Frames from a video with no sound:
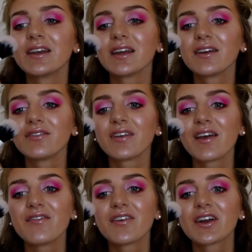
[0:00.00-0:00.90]
it gives
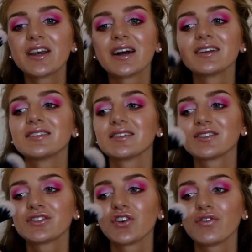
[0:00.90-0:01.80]
a very nice
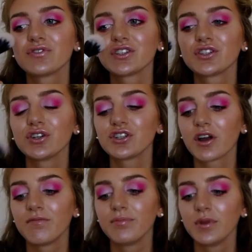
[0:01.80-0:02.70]
soft touch
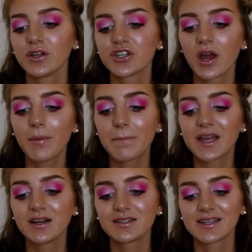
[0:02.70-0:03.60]
of blusher
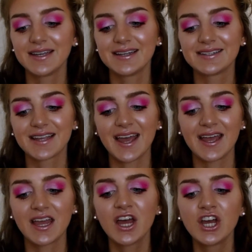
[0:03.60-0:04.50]
because it is
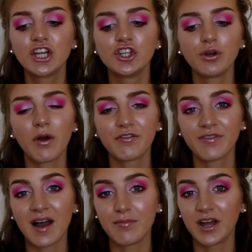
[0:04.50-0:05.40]
a duo
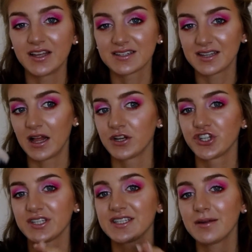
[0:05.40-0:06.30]
fibre /
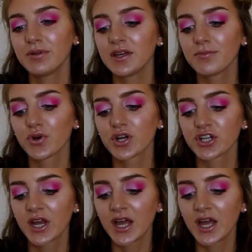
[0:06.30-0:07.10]
stippling brush,